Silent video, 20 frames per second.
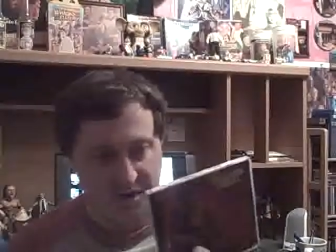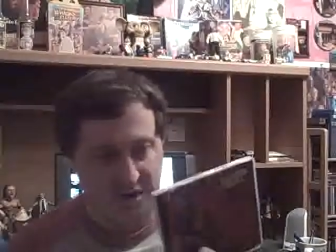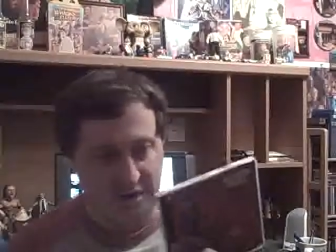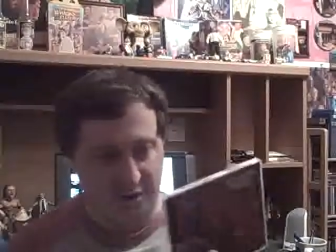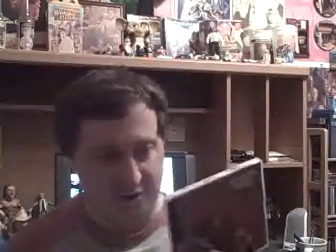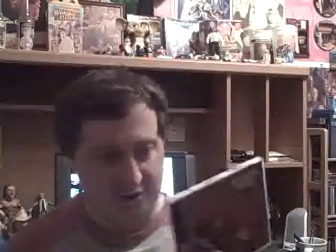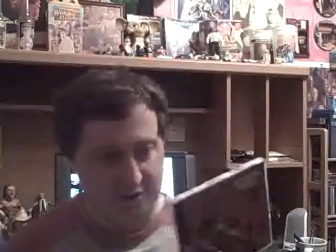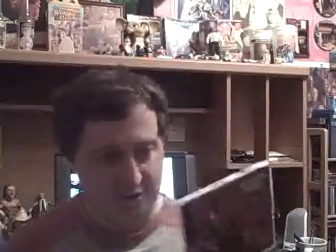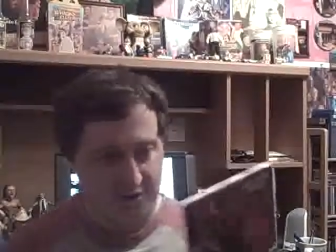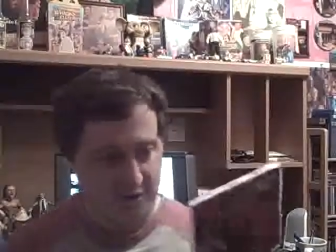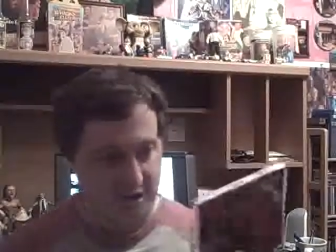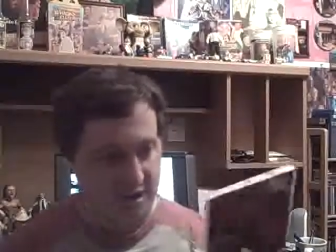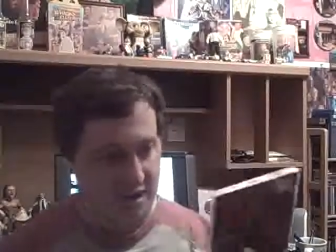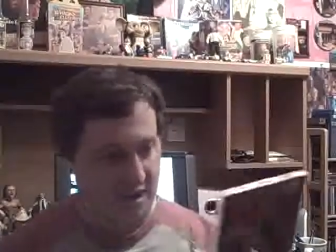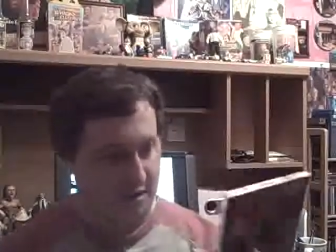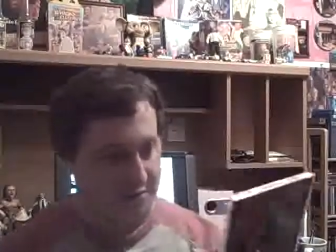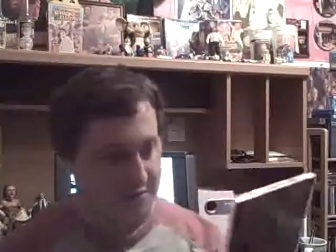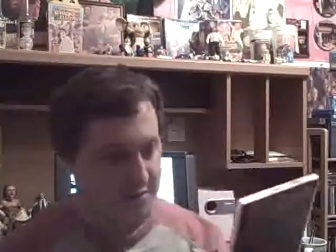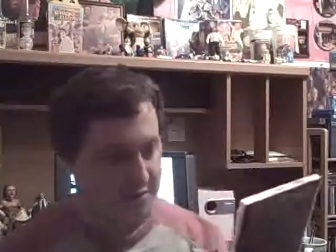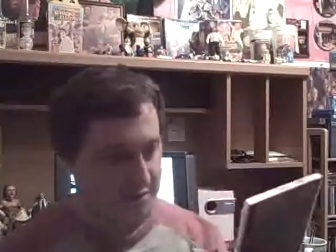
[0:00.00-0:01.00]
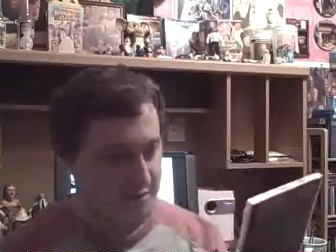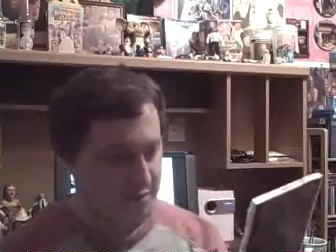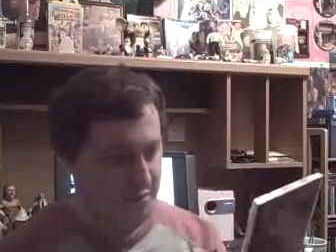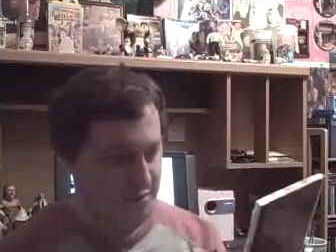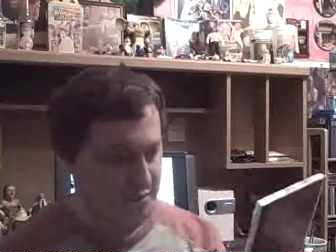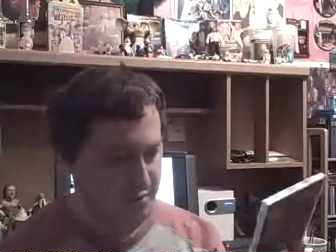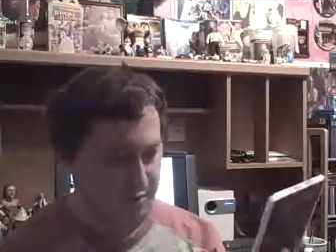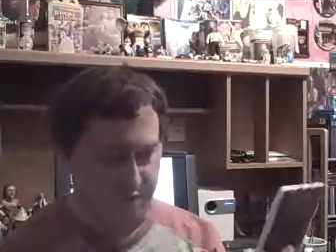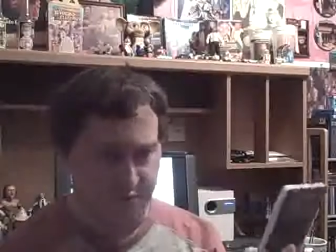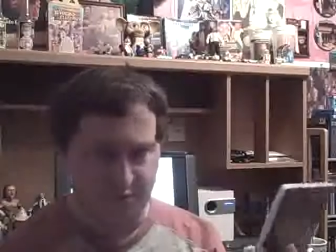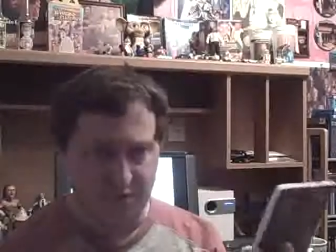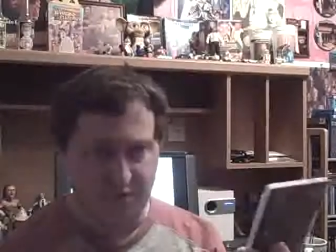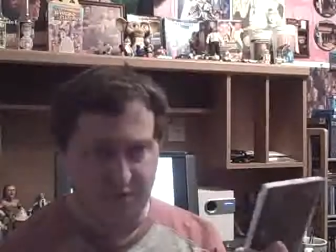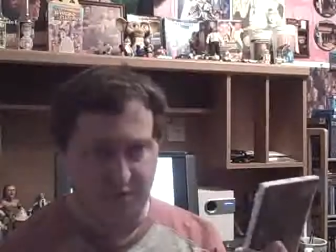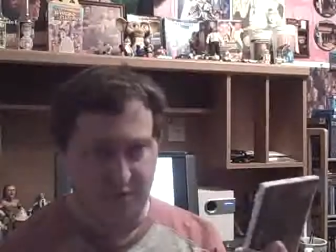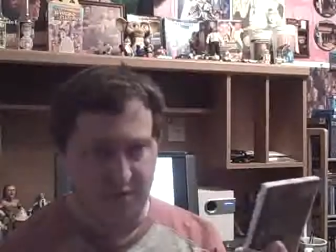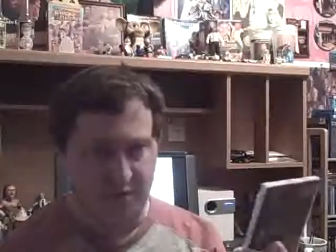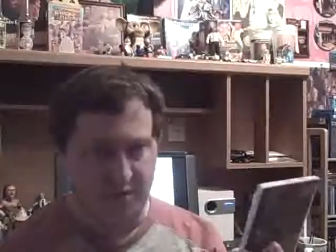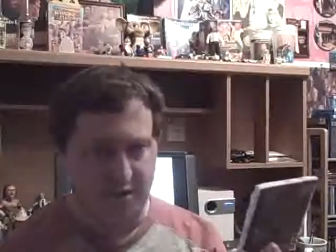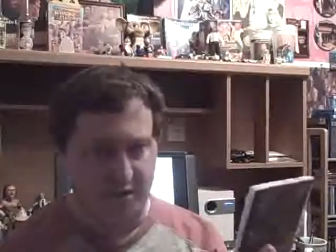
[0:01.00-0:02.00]
it was right after or in
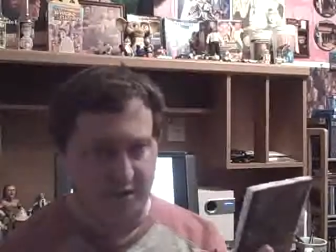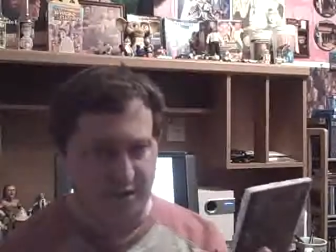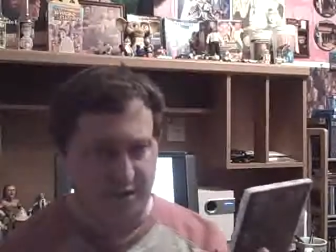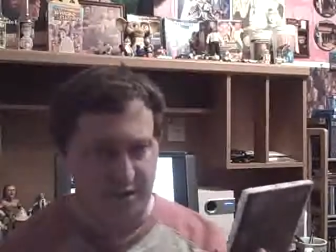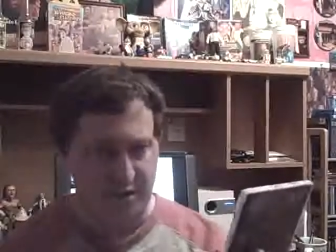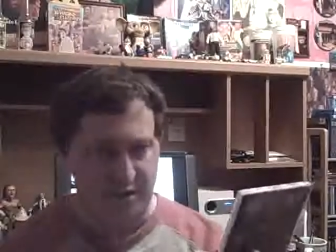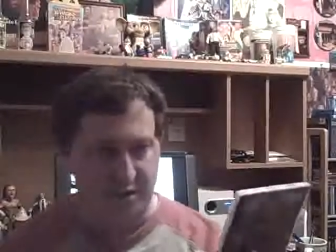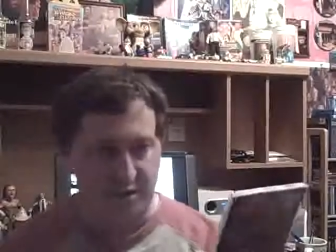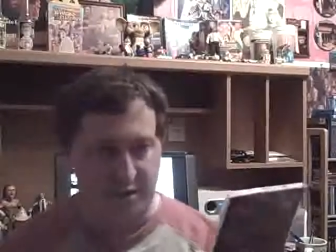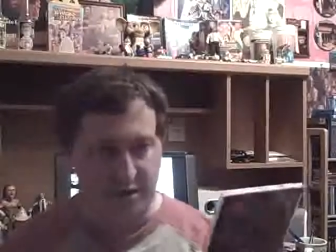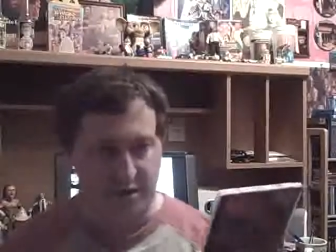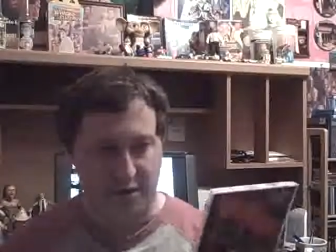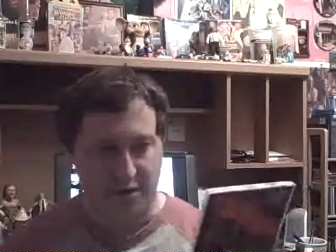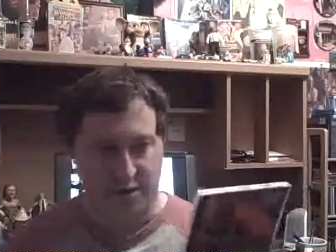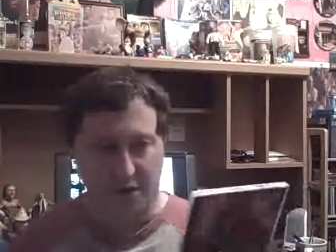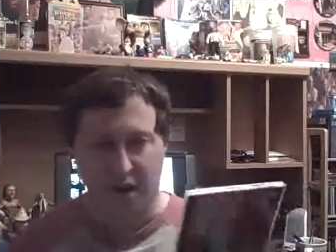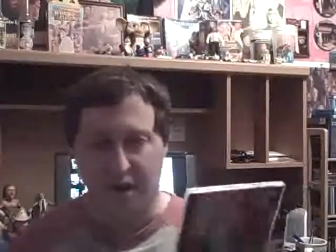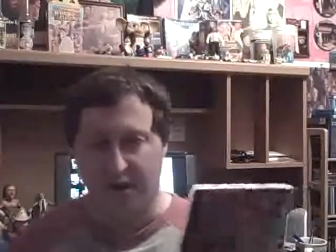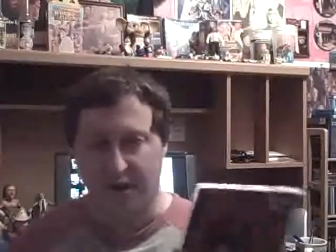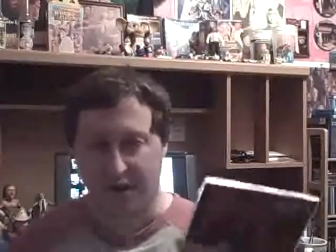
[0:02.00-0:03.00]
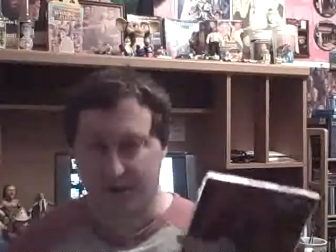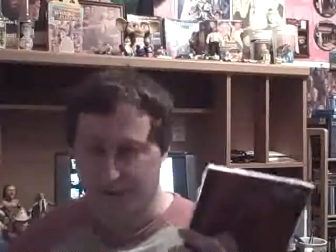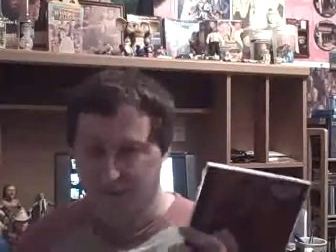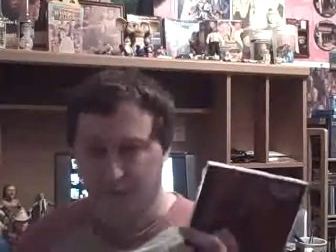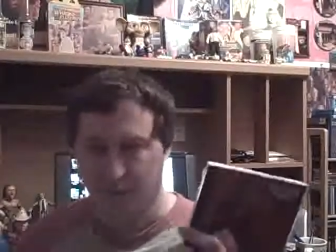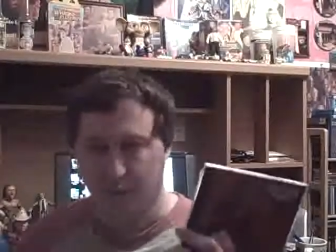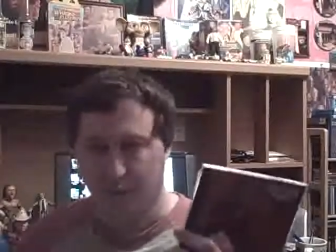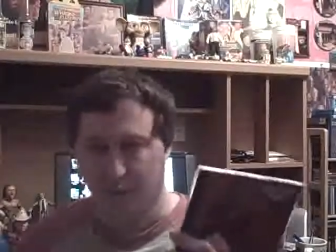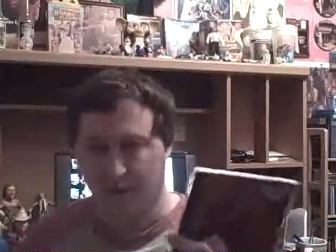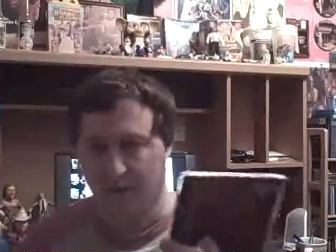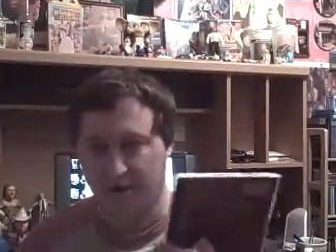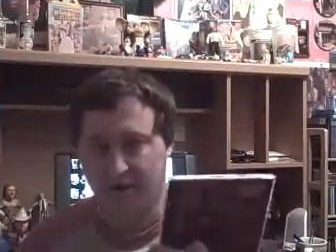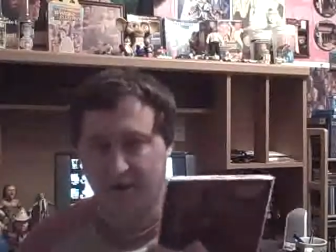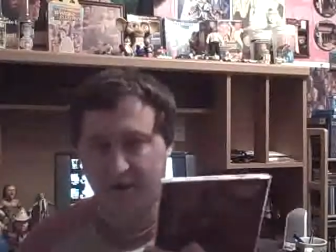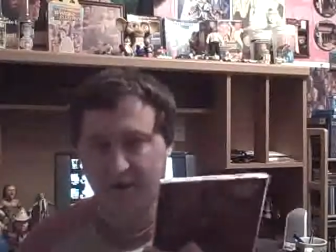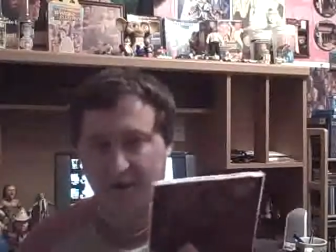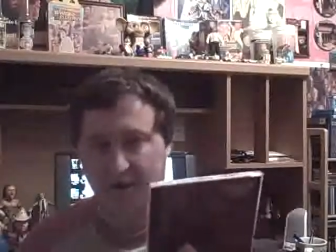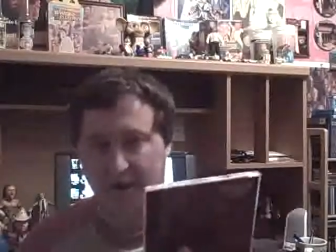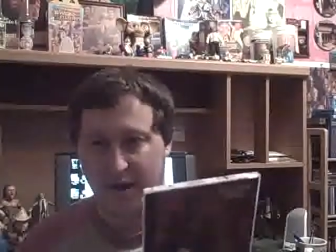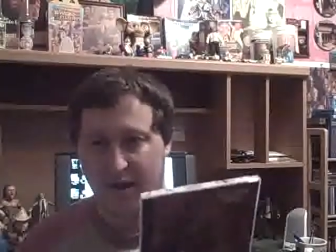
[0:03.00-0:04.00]
between the Rocky IV,
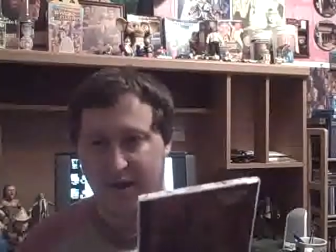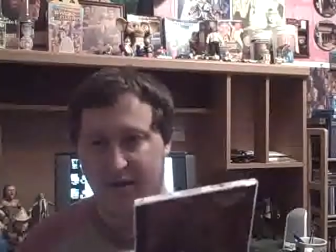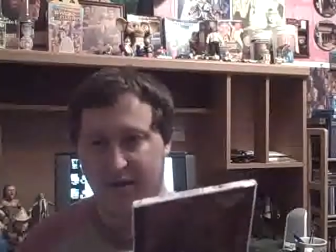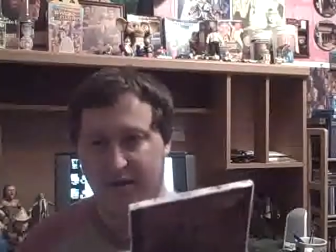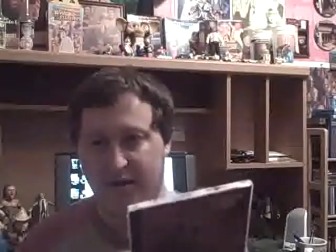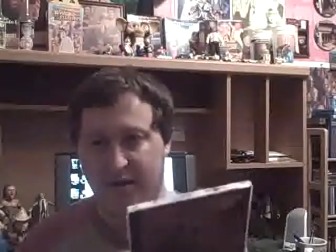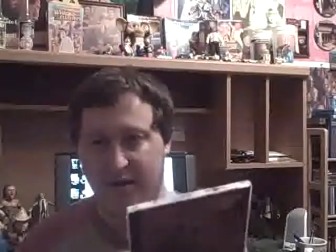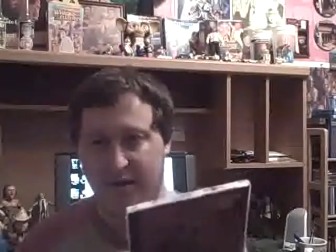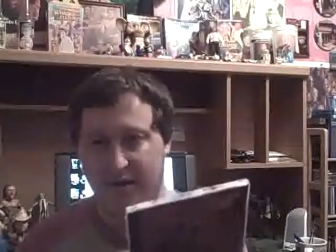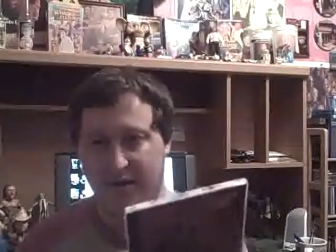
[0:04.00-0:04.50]
and